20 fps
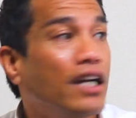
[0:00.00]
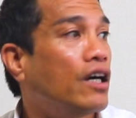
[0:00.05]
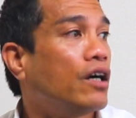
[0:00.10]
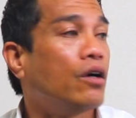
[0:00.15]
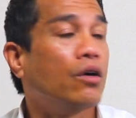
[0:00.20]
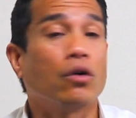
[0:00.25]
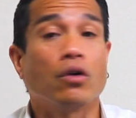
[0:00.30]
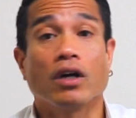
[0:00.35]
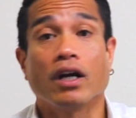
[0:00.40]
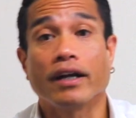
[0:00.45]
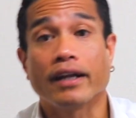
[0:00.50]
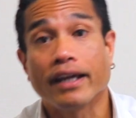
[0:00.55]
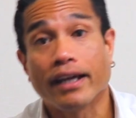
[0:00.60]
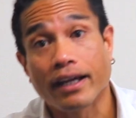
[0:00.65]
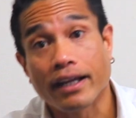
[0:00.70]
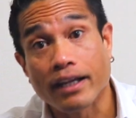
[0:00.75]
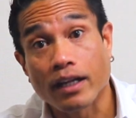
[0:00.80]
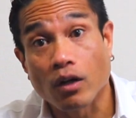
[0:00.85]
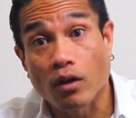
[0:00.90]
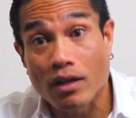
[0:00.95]
Alright,
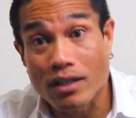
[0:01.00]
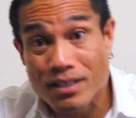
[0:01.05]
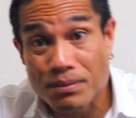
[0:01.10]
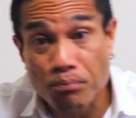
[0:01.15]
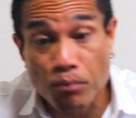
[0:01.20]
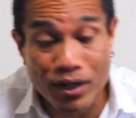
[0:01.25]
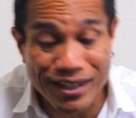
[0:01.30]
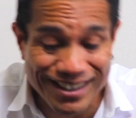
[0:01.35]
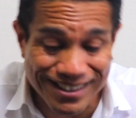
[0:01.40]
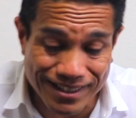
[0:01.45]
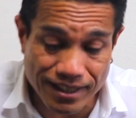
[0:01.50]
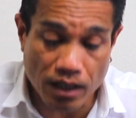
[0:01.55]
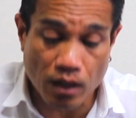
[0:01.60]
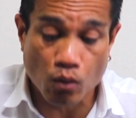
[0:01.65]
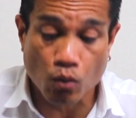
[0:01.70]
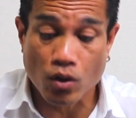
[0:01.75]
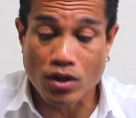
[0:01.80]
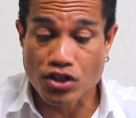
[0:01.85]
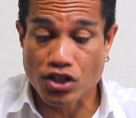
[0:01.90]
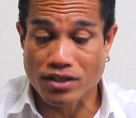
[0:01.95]
now let's break it
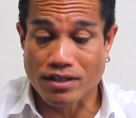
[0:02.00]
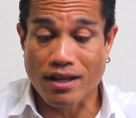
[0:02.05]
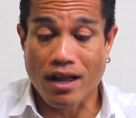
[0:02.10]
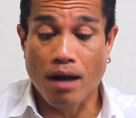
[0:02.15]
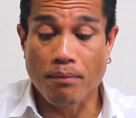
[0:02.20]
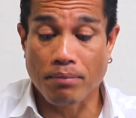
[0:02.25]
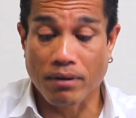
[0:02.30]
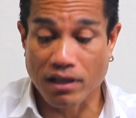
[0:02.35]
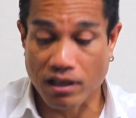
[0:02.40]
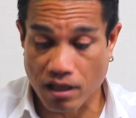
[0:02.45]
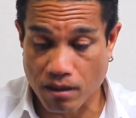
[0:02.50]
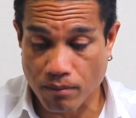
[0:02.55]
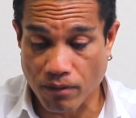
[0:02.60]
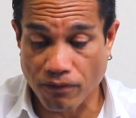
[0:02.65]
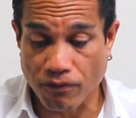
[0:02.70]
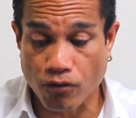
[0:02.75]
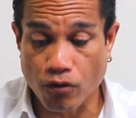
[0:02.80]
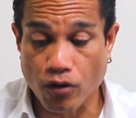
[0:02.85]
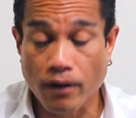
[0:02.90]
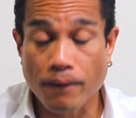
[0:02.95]
down what just happened here, my
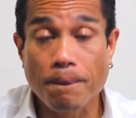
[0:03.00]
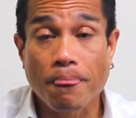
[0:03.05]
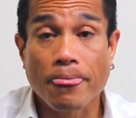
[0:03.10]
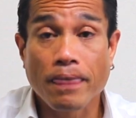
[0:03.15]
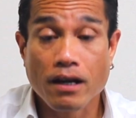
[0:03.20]
friend.